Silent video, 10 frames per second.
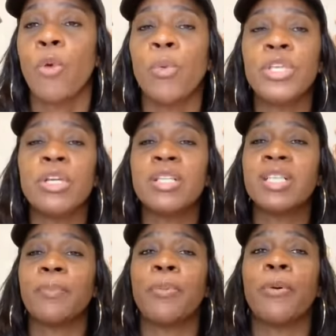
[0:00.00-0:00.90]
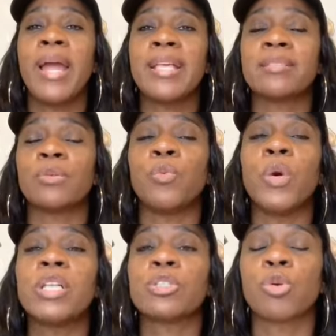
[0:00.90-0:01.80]
When you're depressed,
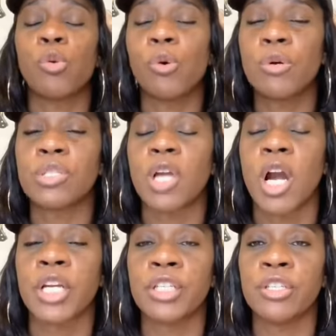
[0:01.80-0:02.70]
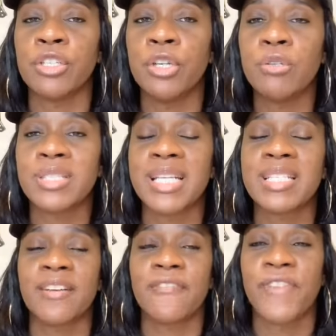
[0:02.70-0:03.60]
what tools are you using
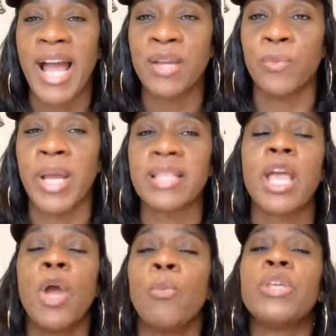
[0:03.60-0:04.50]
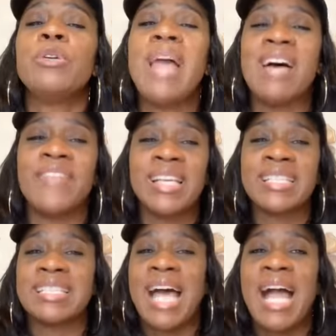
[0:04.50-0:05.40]
to fight with? When you have
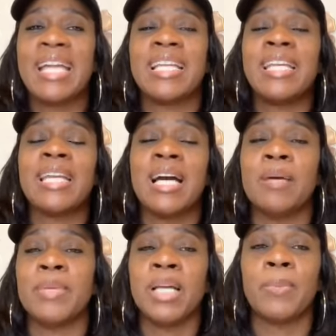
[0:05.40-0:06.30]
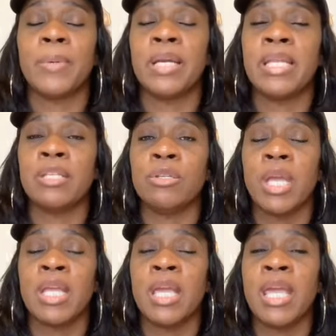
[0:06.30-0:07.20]
anxiety coming up in
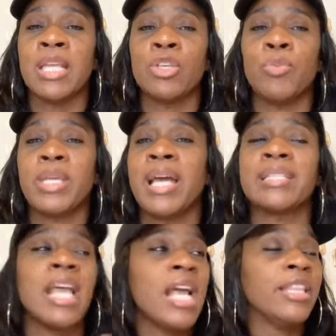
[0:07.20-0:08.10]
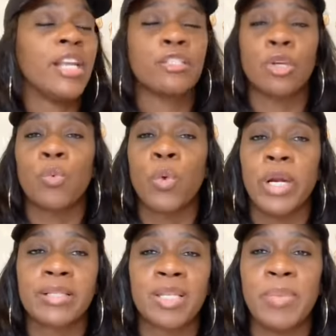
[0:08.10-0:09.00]
you because there's a
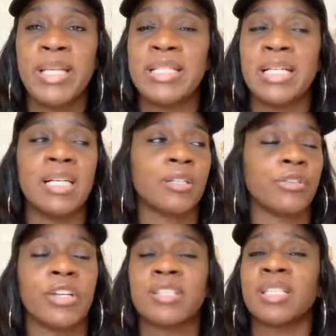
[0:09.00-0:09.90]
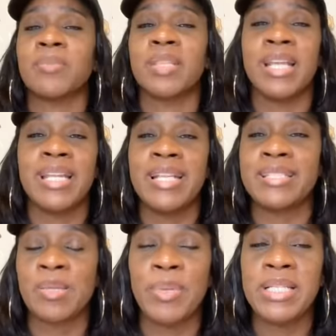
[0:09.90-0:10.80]
work to be done or there's something that
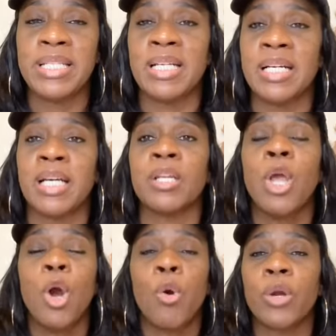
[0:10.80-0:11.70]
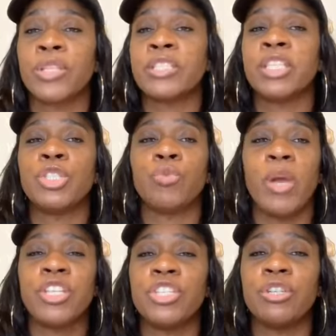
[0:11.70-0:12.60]
needs to be done or the
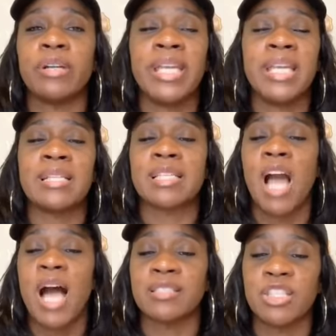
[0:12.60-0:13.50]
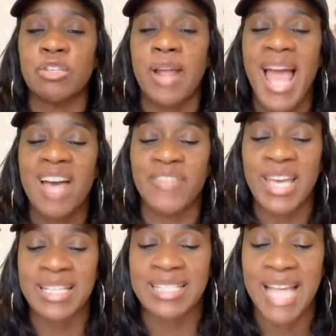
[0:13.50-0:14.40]
situation you're in is causing you to have
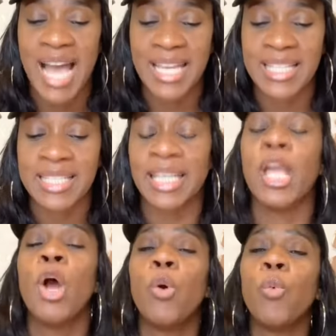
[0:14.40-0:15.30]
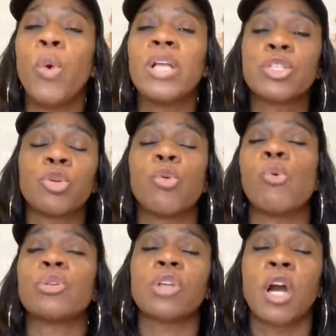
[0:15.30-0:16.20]
anxiety, what
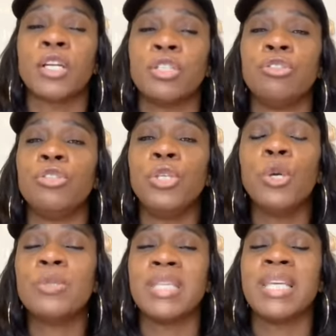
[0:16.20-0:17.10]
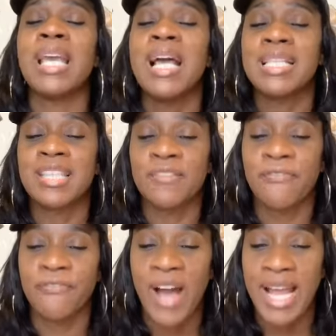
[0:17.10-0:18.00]
tools are you using
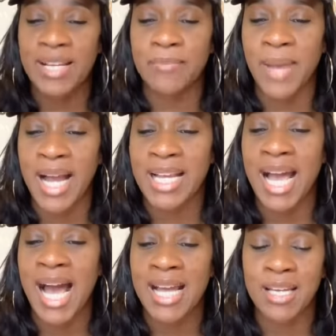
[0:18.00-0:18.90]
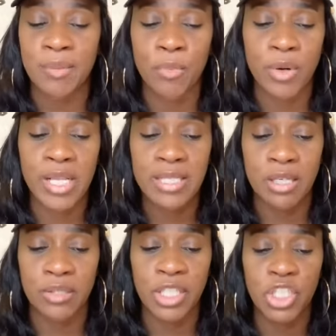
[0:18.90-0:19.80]
to fight? My God, good morning,
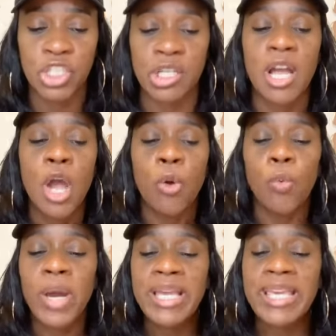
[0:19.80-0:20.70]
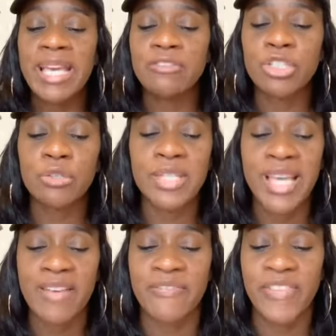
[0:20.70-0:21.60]
Tanisha. What gives you
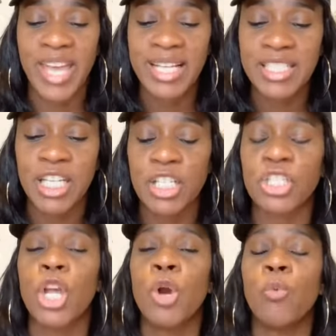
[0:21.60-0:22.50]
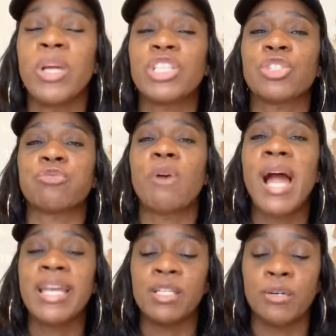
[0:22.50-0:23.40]
the advantage when
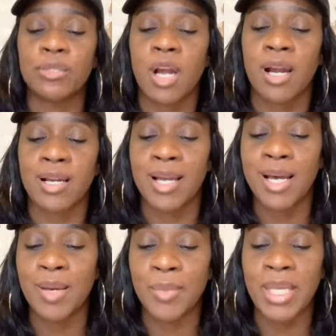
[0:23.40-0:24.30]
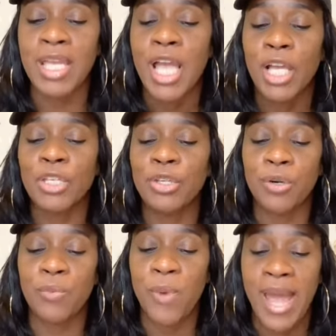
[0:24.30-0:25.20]
trials are coming
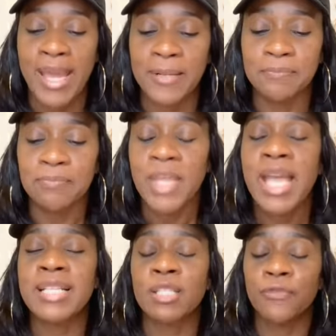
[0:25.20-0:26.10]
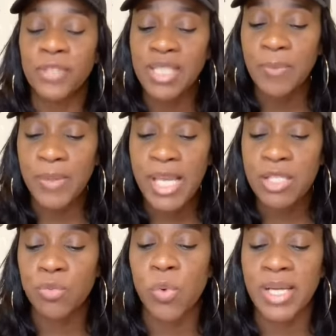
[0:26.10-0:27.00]
your way? And so
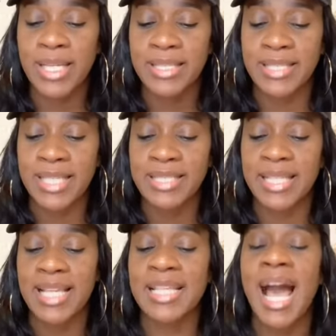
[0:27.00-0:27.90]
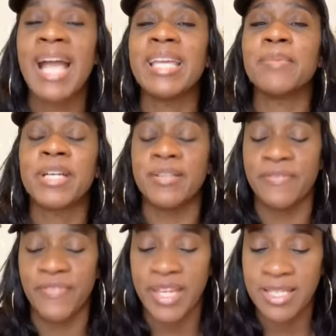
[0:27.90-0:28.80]
Philippians 1:6 says, I am
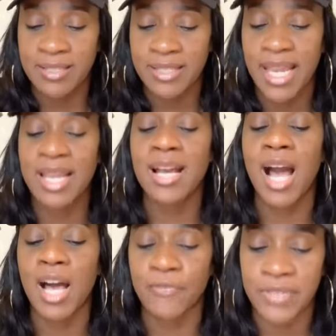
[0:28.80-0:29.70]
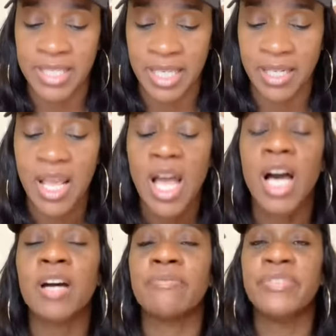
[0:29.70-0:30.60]
convinced and confident
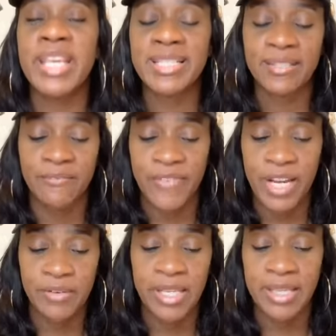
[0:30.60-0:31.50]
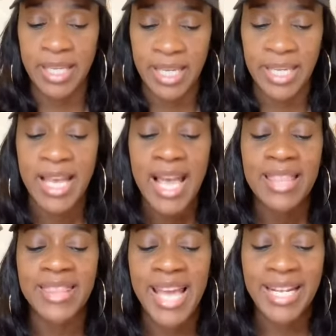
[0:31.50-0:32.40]
of this very thing,
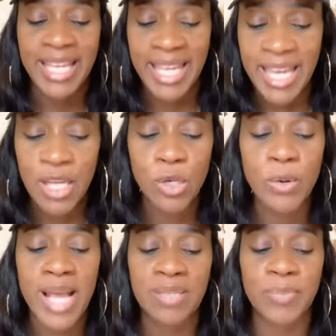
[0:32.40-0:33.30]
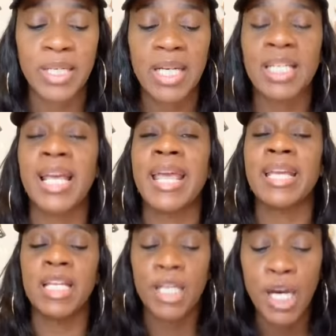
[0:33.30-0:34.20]
that he who has begun
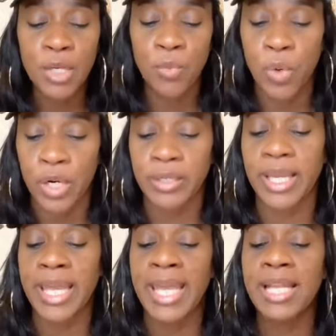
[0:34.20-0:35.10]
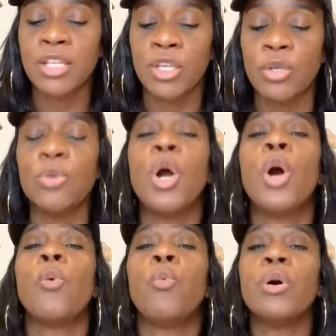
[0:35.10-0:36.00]
a good work in you
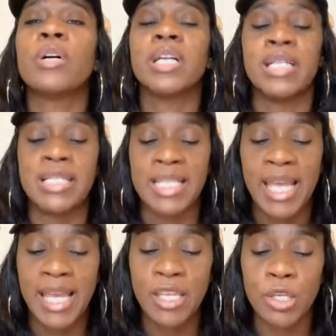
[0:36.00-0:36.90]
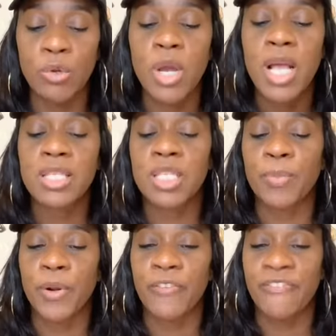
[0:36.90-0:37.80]
will continue to
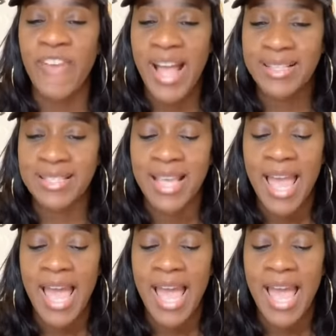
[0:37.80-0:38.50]
perfect